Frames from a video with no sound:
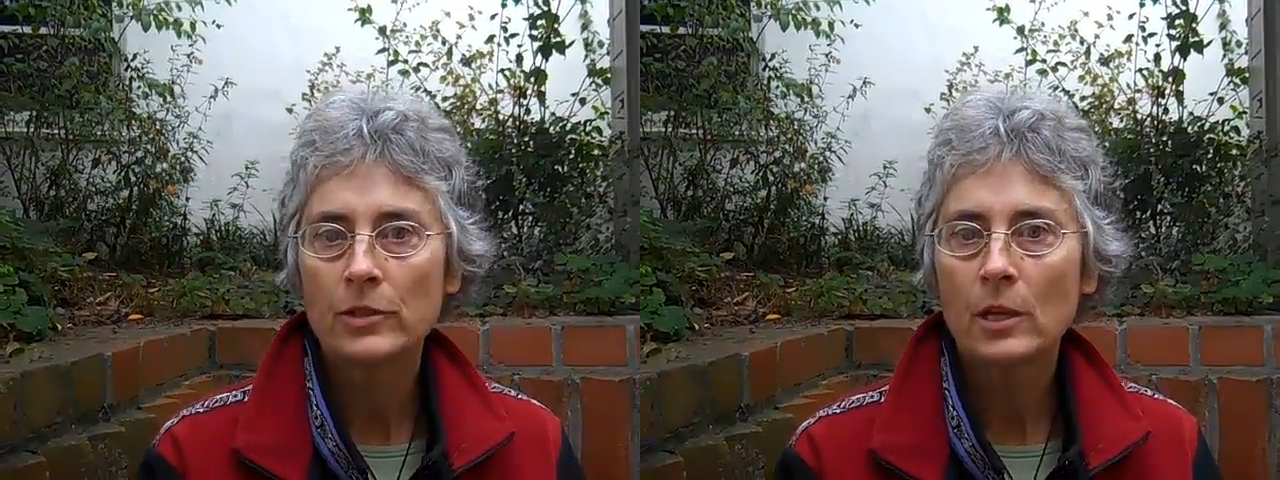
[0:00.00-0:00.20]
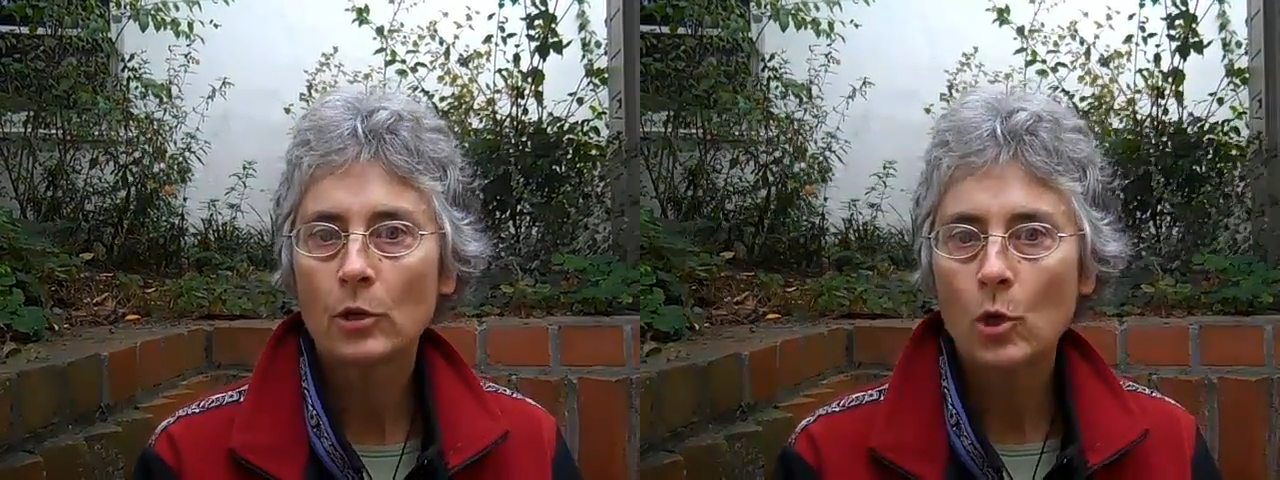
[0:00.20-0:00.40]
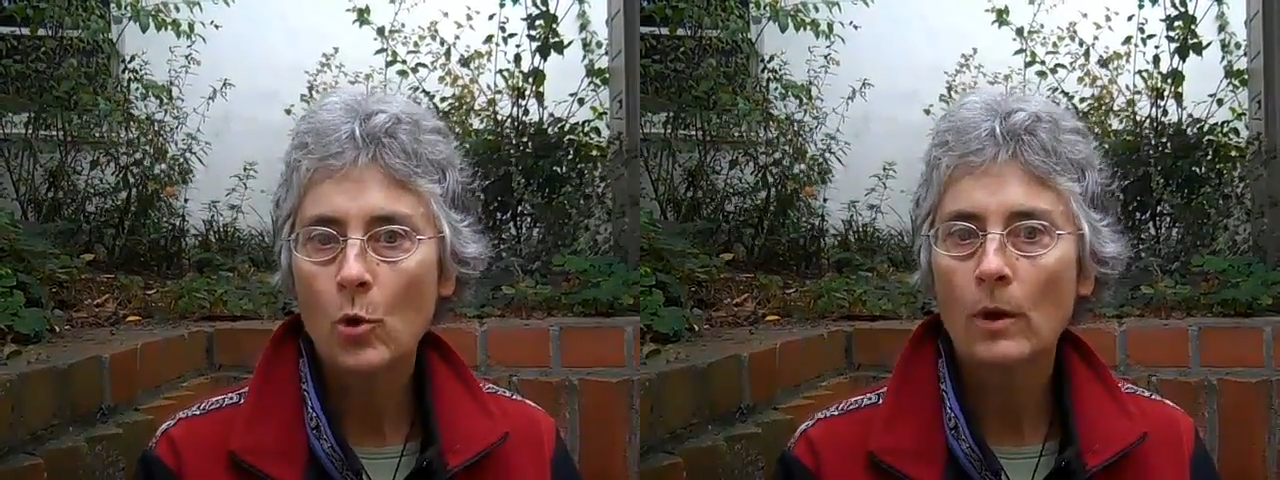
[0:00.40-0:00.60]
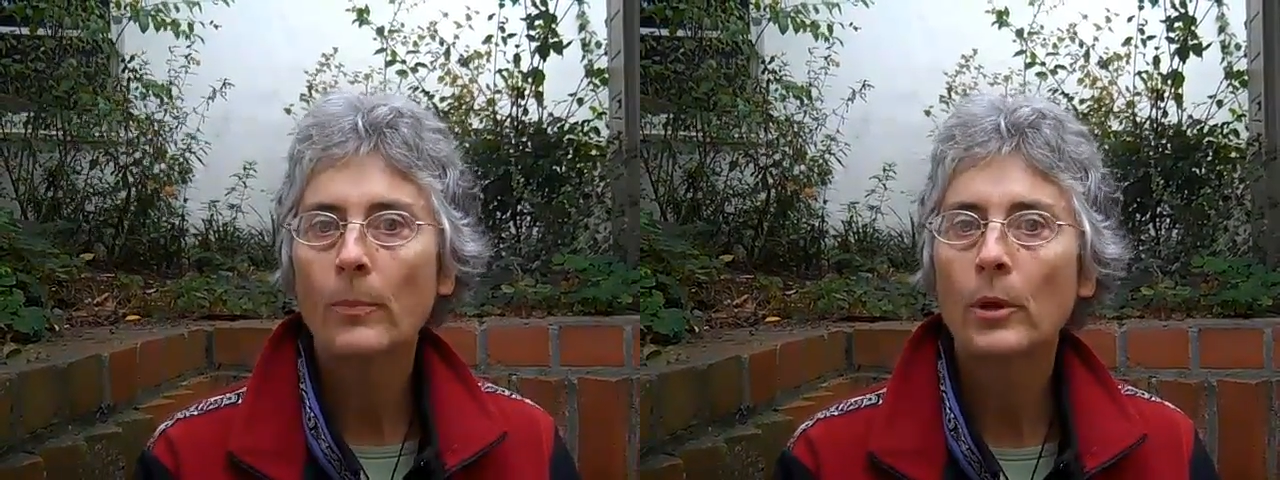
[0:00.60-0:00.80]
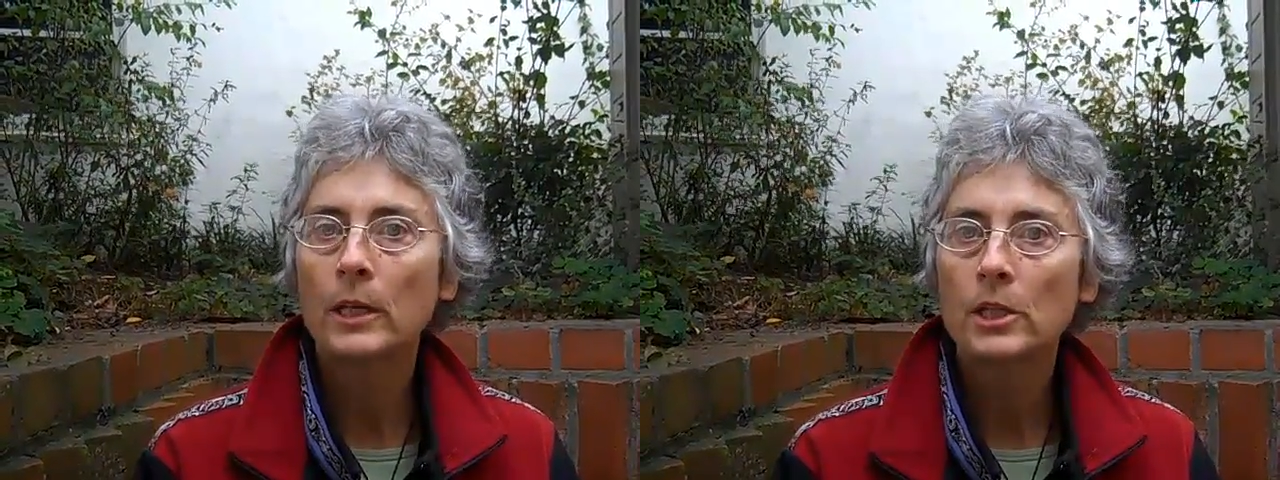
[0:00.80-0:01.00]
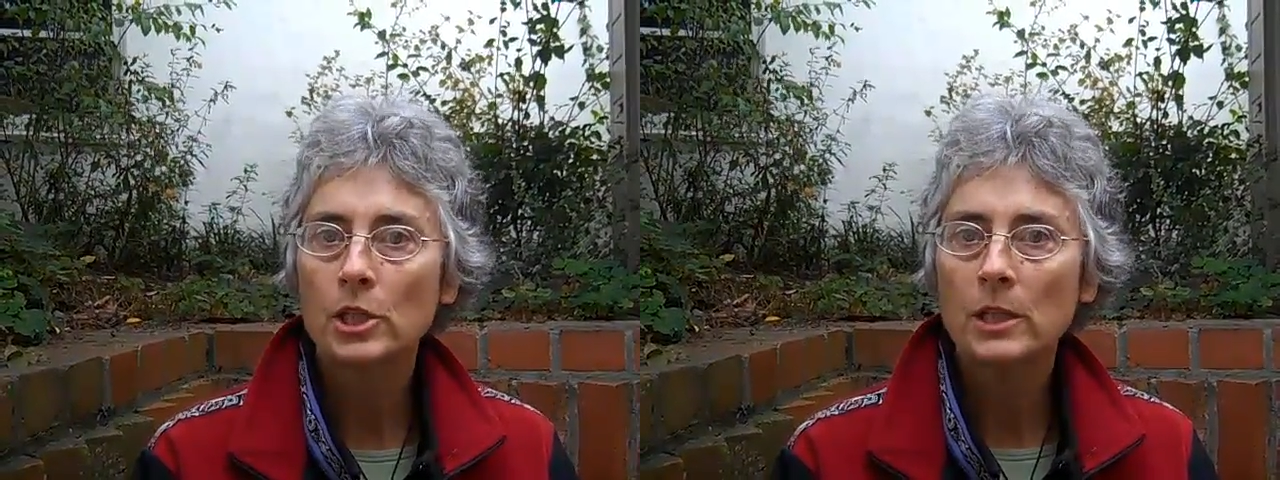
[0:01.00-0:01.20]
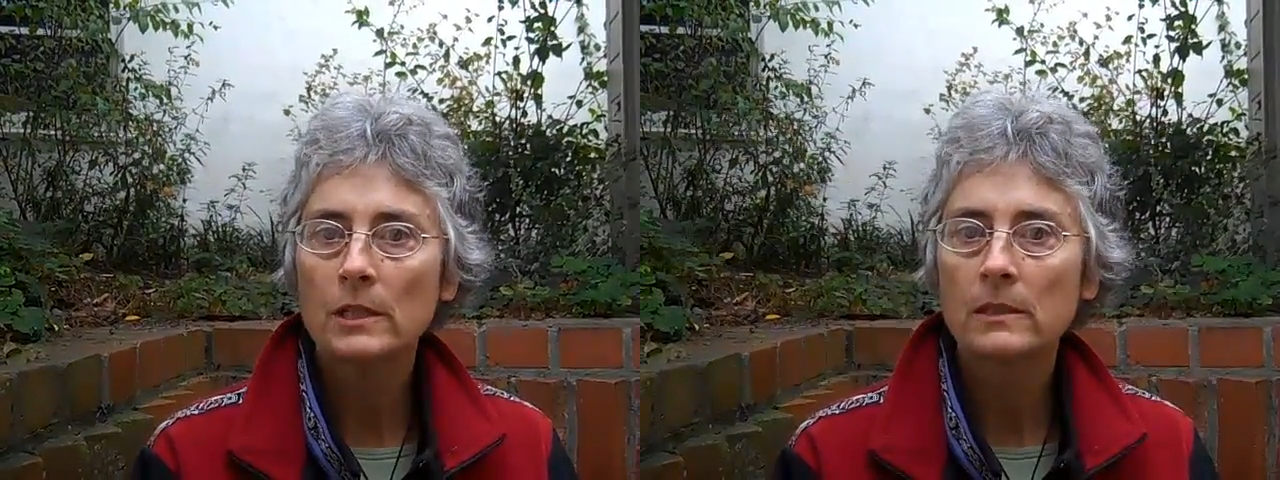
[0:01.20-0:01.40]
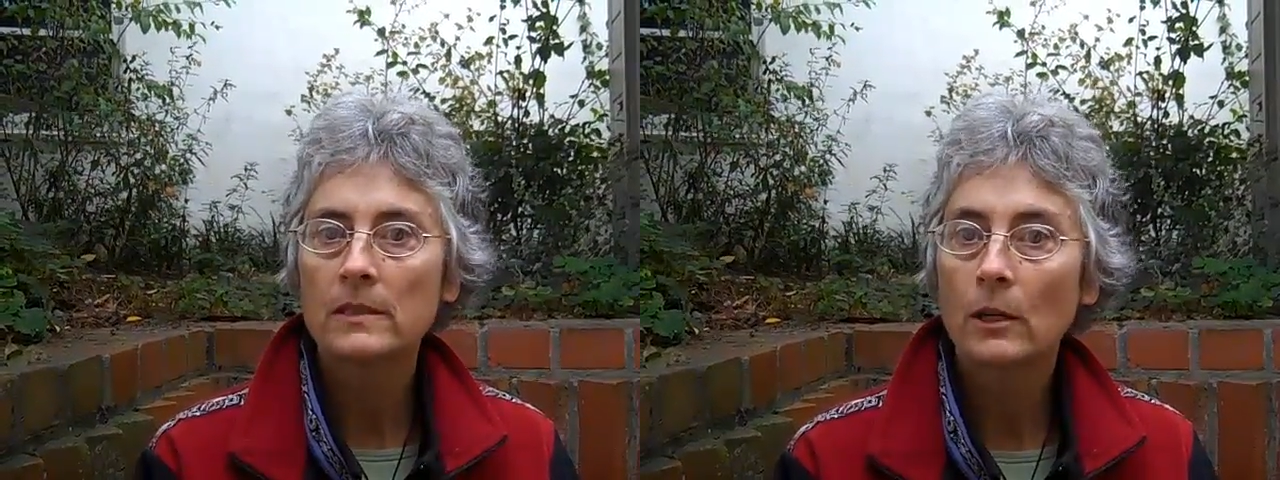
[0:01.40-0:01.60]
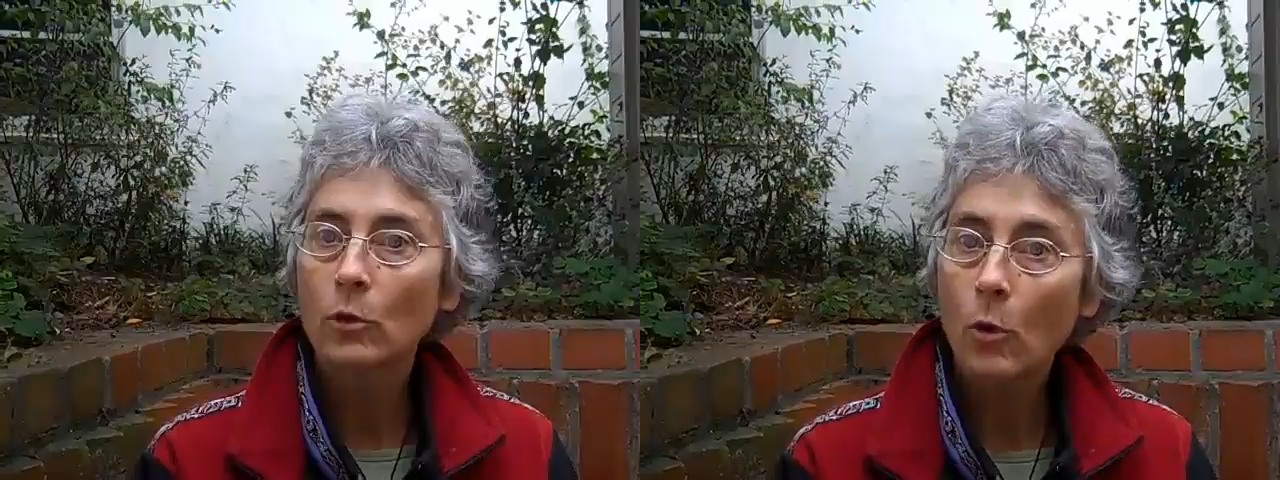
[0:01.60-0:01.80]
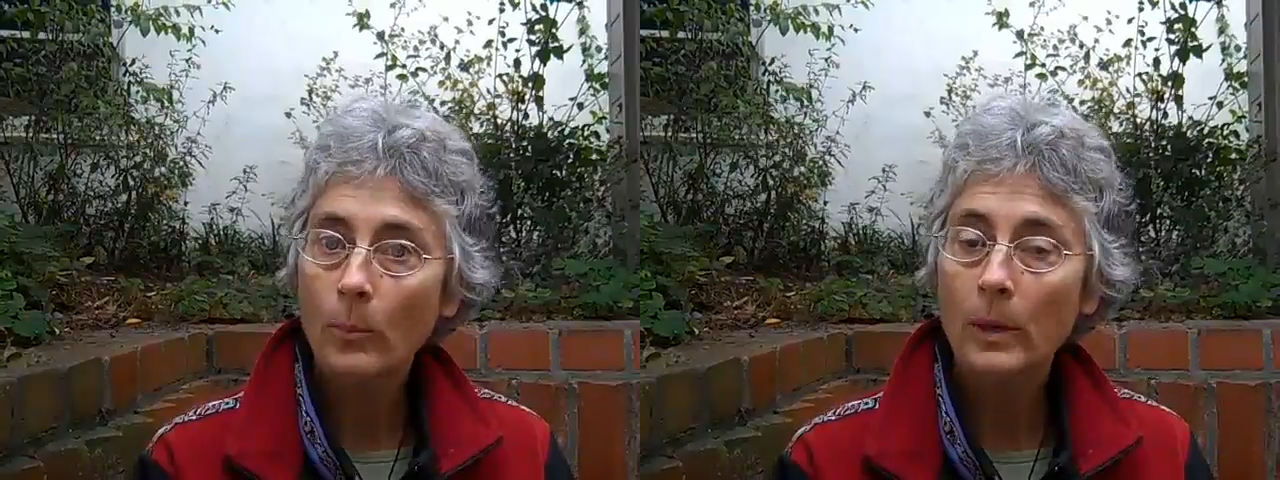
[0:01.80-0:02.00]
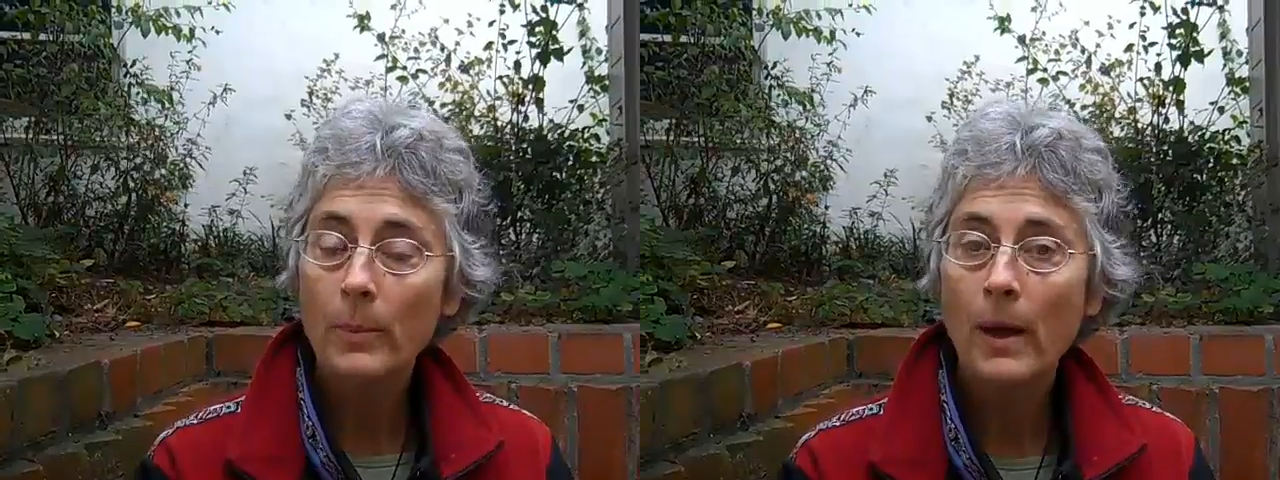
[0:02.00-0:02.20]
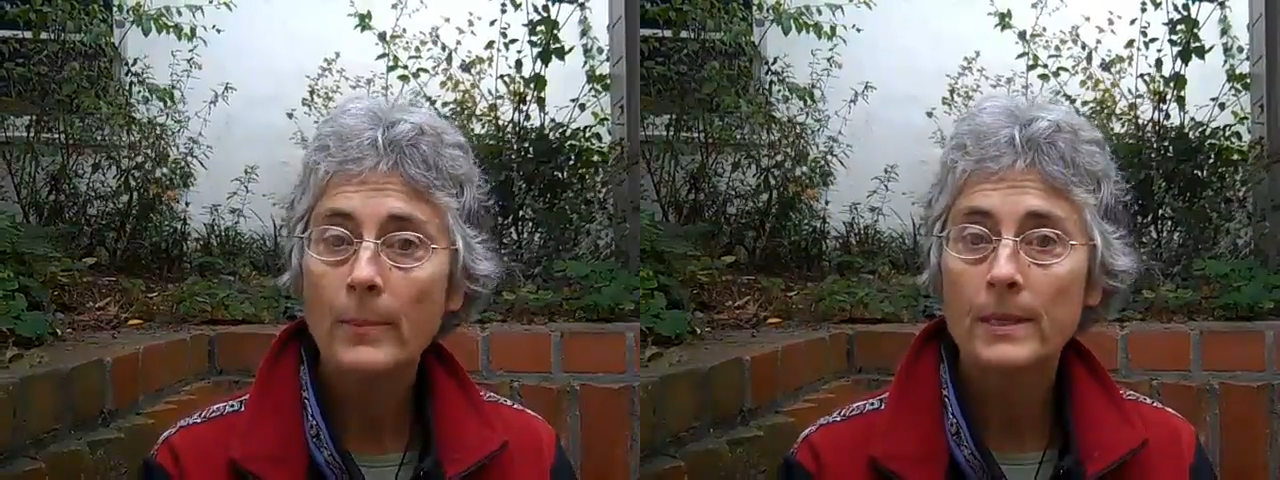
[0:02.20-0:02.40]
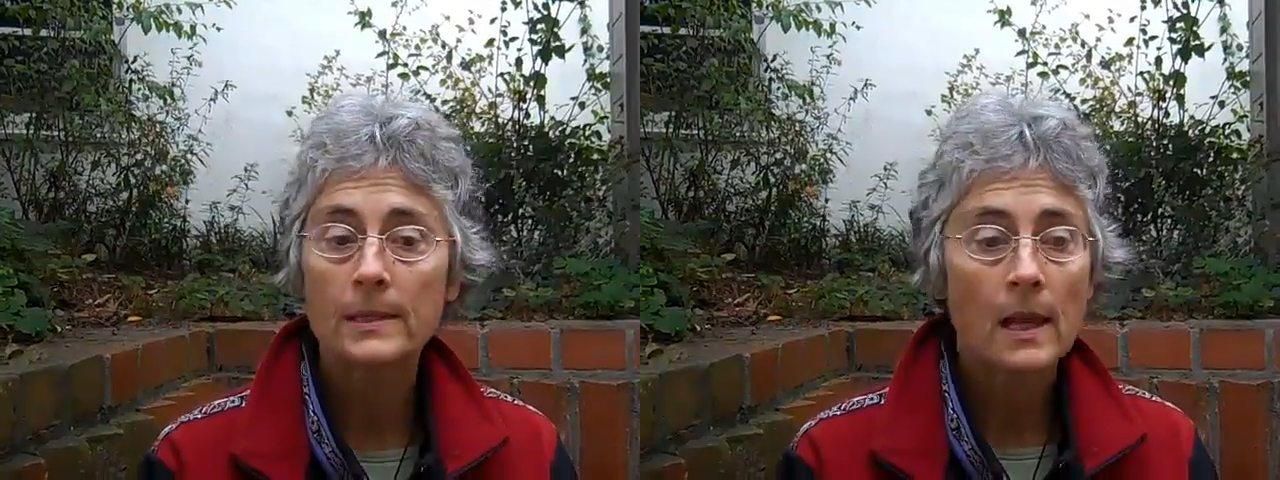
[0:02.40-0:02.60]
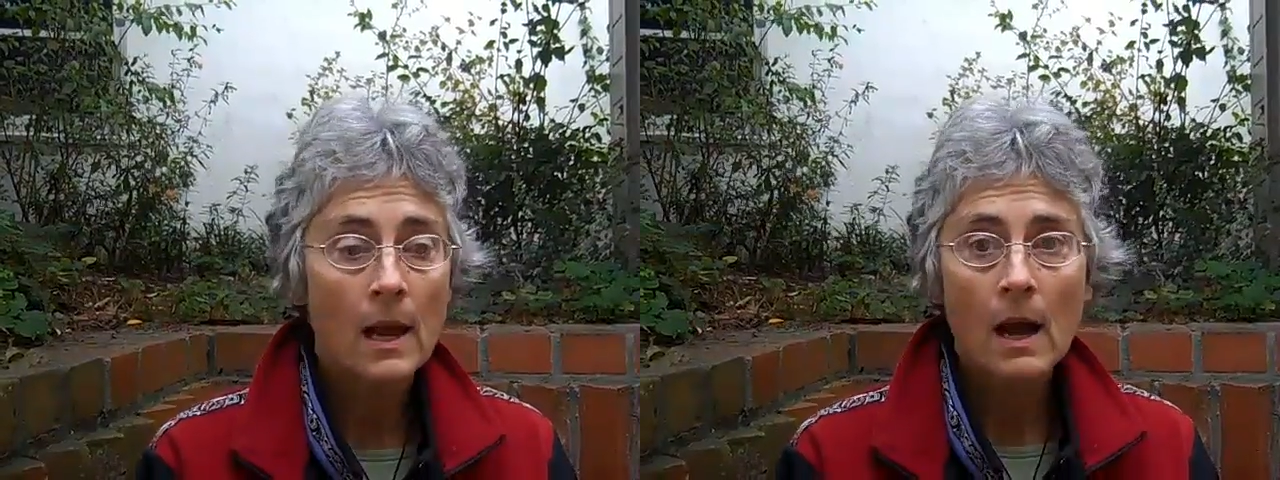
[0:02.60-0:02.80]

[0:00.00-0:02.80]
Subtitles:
their corporate shields, their corporate puppets,